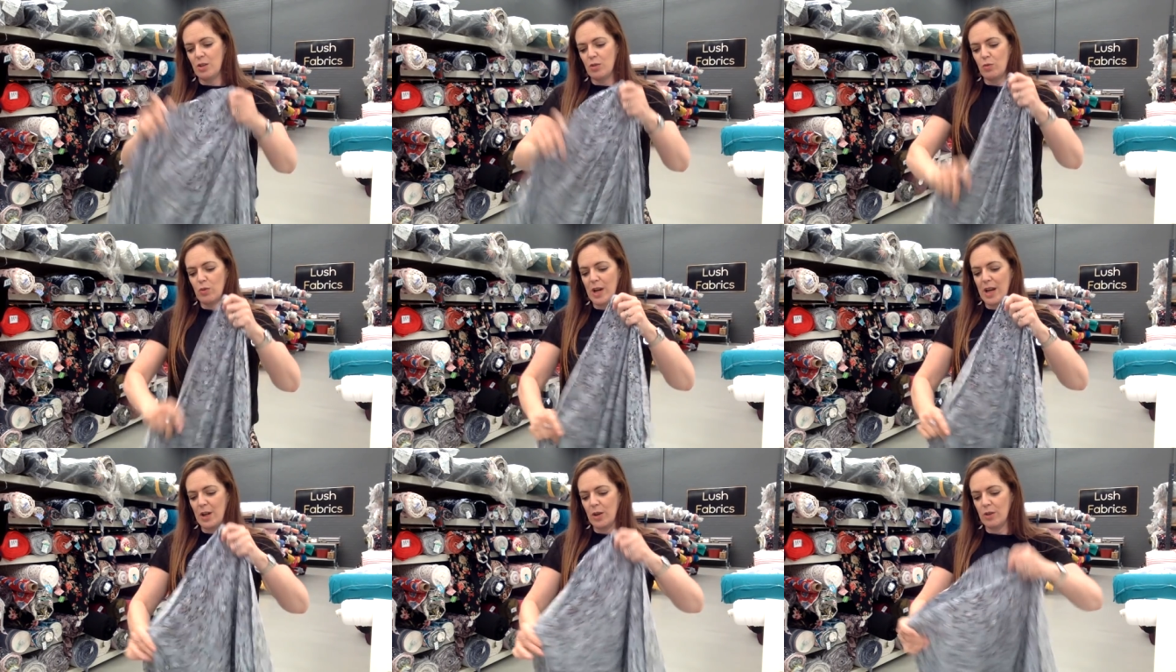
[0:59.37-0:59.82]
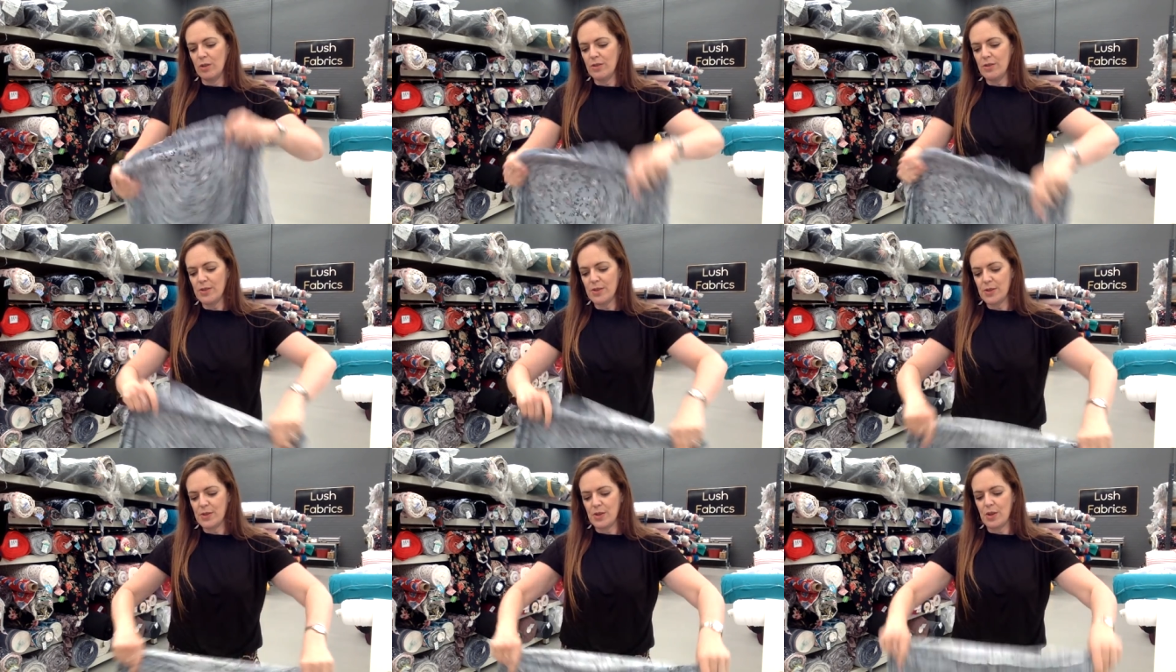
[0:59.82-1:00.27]

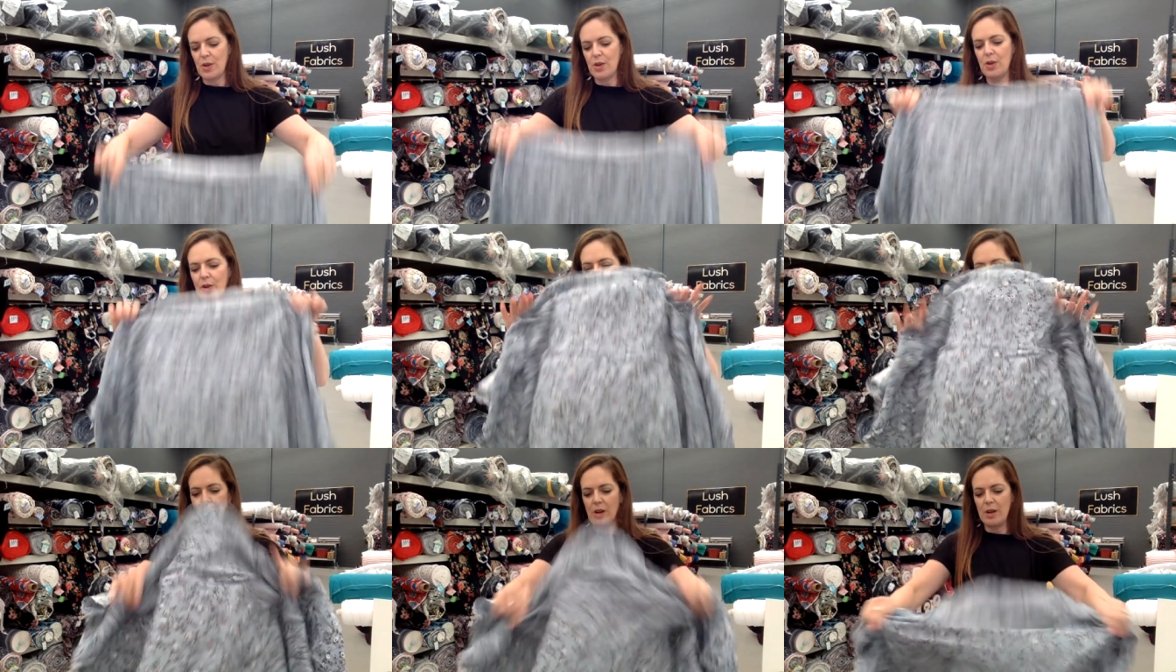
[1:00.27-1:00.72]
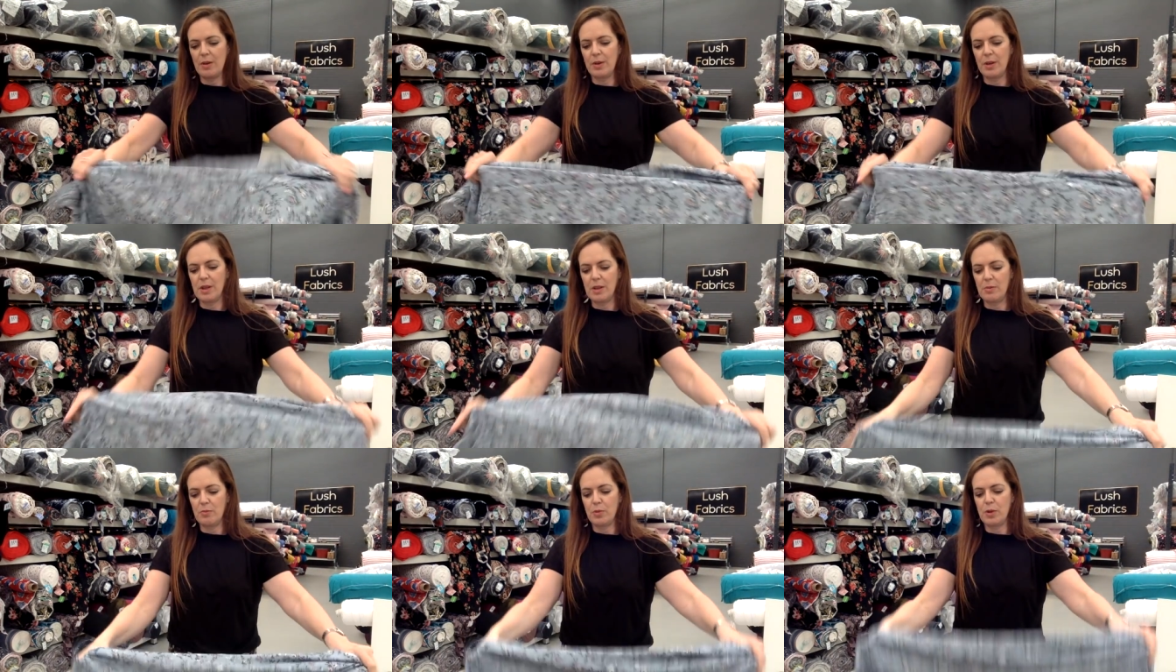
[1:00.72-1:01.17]
rayons. So I'm
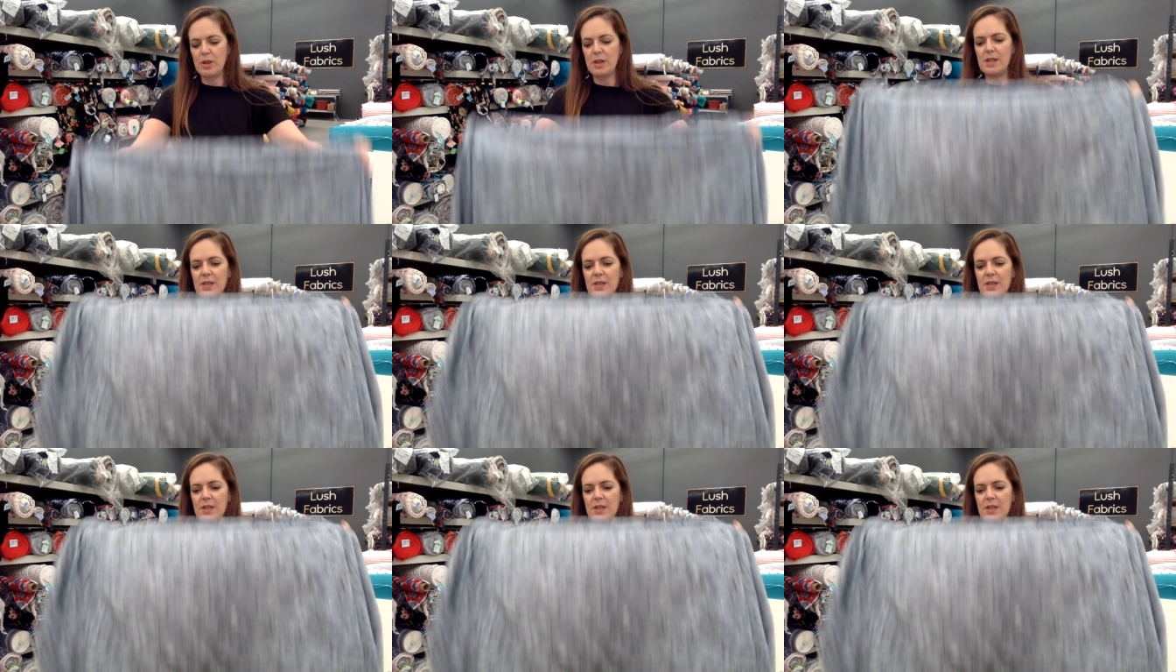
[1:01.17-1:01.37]
going to bring